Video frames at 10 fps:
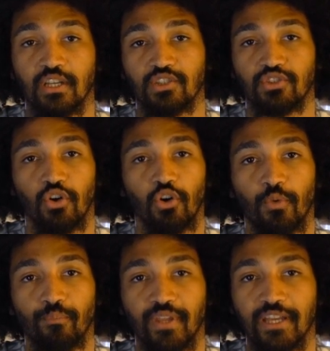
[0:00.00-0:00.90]
so
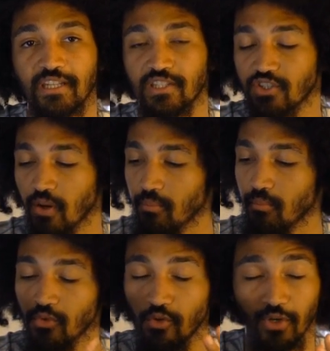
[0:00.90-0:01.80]
they need
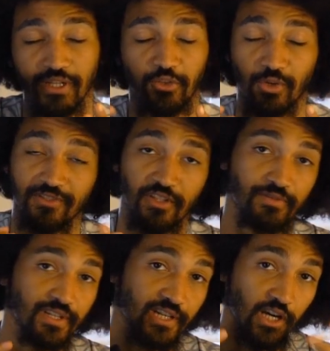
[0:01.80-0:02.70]
the model to have some
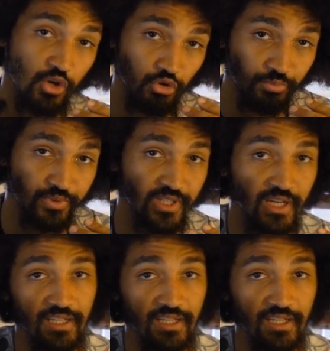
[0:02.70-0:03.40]
certain loops,